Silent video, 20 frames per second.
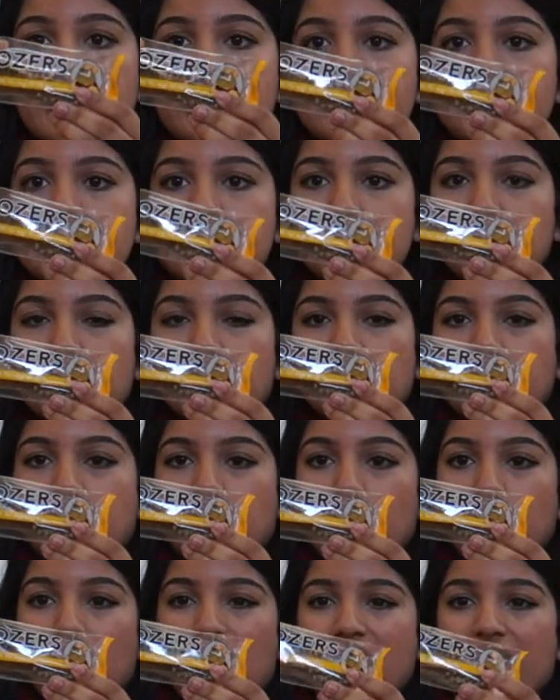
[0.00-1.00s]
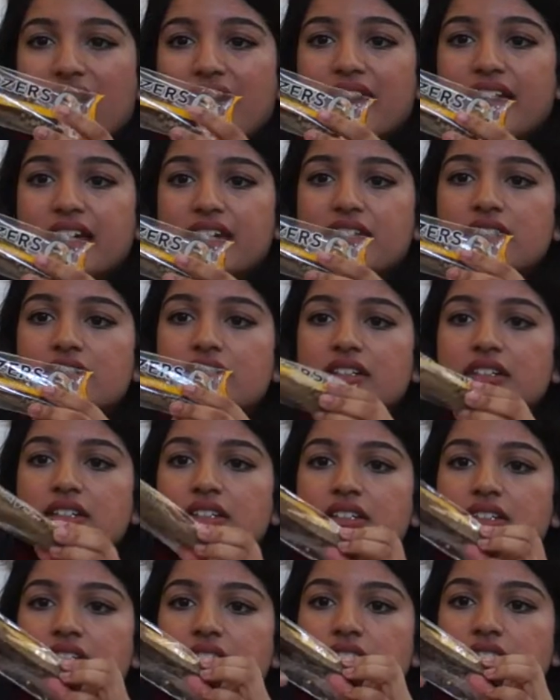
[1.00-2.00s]
end is more like wide.
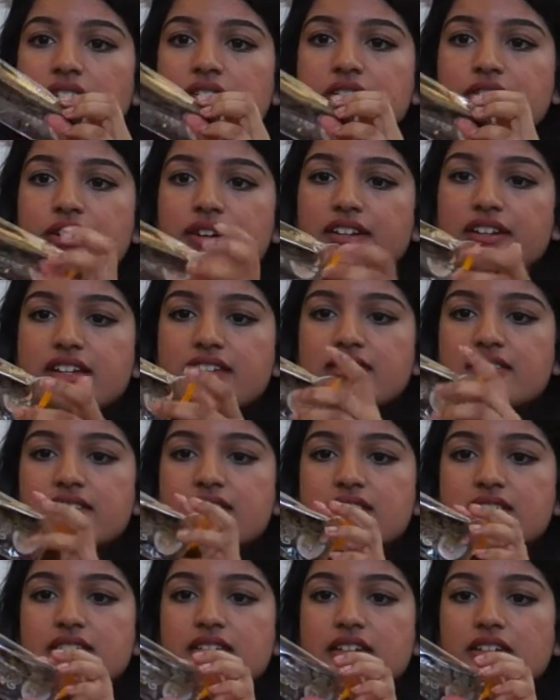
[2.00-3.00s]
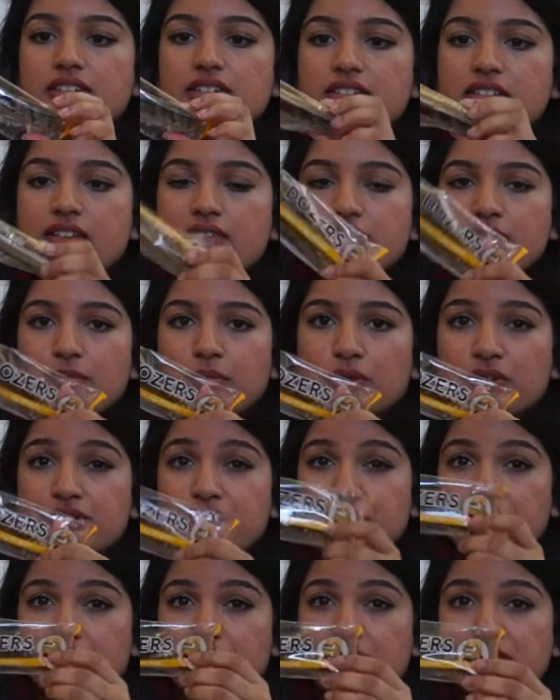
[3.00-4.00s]
So you just, it just gives them more
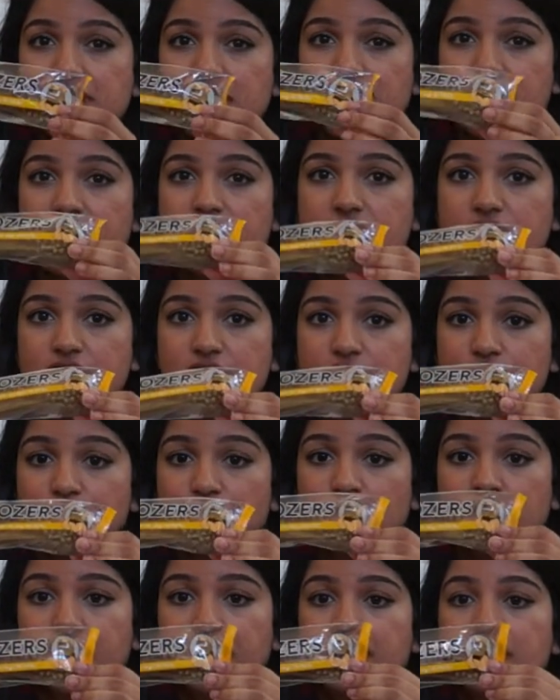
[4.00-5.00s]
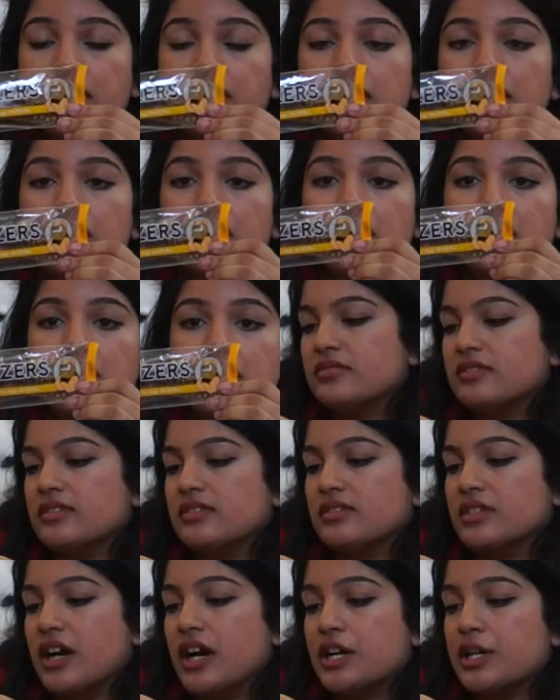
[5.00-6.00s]
surface area to chew on.
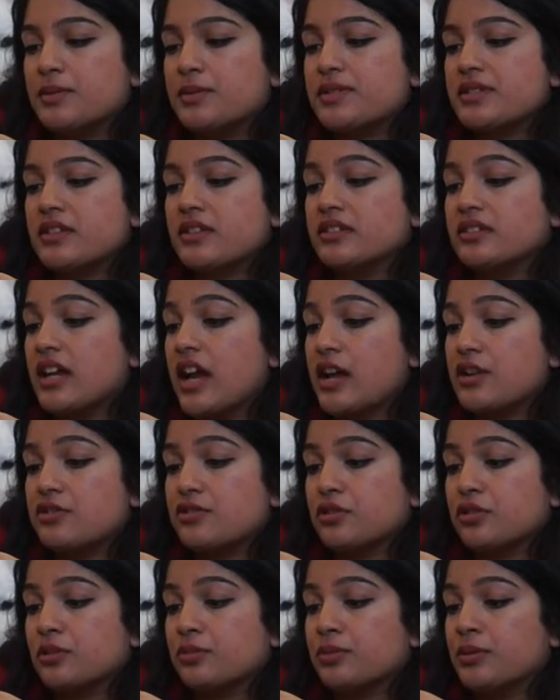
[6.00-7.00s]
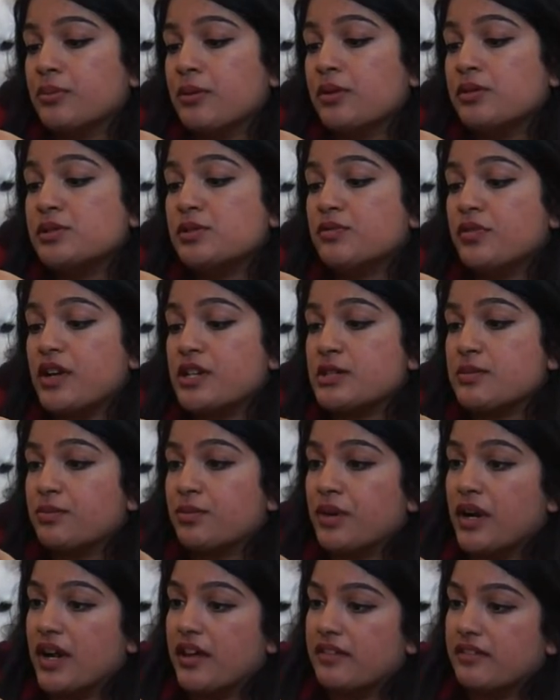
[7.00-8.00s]
100% all natural, promotes fresh
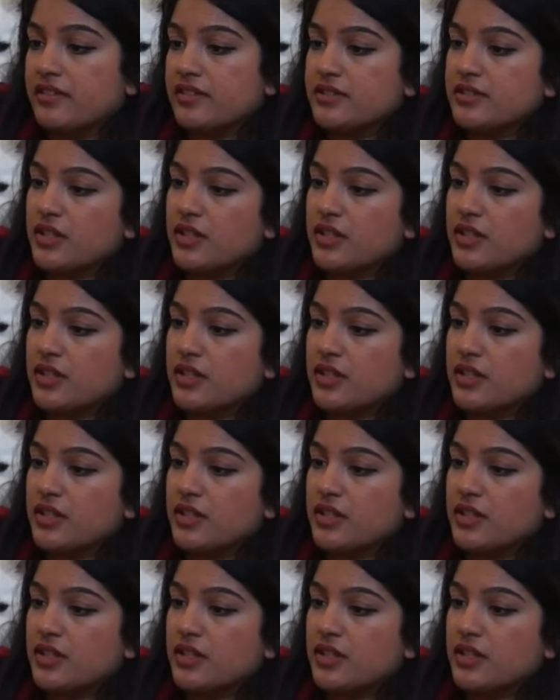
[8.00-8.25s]
breath.